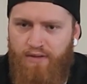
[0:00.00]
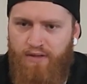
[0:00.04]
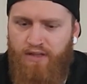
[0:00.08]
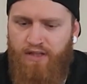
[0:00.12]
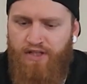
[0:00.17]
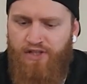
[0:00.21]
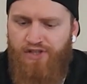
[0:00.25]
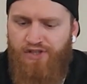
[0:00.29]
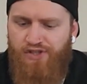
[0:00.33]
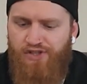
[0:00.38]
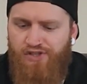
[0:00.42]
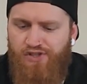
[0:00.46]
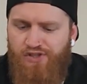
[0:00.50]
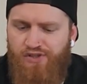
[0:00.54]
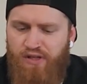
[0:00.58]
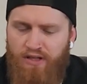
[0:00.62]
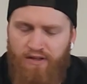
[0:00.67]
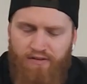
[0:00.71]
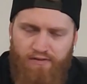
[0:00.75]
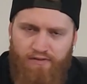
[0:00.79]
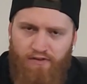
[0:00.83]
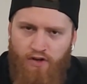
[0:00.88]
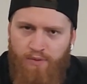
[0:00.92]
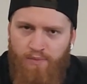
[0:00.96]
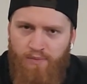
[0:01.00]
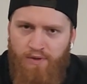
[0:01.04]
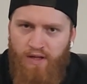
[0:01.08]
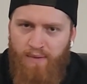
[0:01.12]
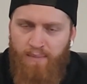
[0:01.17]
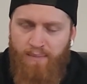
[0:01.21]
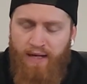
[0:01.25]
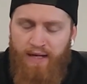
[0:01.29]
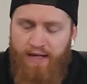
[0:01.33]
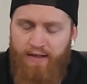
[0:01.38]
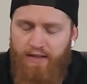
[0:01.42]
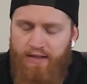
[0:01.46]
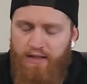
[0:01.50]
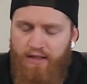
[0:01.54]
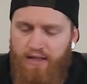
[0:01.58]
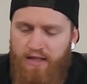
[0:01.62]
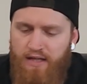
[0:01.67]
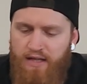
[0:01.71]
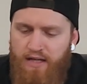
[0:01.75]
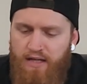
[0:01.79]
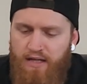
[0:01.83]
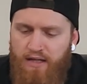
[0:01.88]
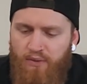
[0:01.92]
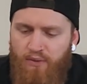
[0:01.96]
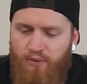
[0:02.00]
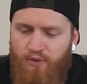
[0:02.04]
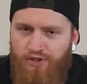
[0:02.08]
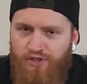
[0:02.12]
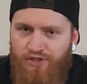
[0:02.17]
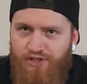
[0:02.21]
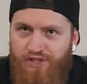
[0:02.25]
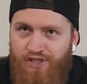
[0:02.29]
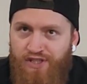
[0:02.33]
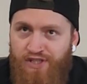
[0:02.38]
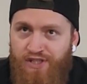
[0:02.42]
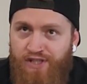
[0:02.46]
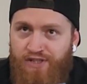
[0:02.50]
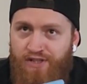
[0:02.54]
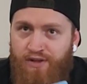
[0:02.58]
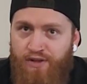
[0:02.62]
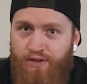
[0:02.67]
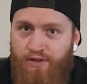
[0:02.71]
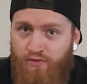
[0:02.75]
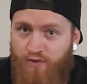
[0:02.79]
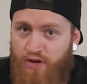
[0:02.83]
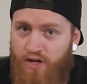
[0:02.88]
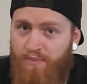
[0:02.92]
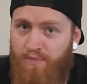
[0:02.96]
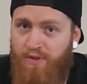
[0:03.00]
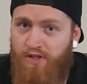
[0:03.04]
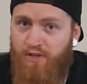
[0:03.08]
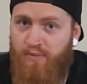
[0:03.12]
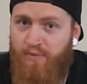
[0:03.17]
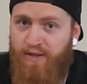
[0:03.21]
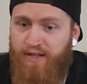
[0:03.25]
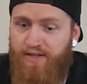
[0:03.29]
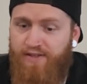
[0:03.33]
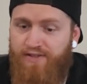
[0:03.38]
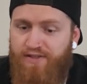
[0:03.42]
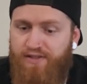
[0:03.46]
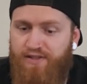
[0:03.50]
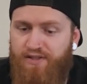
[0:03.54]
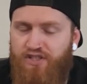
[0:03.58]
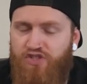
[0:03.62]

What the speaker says: inch like foam light pad, which is 3 millimeters.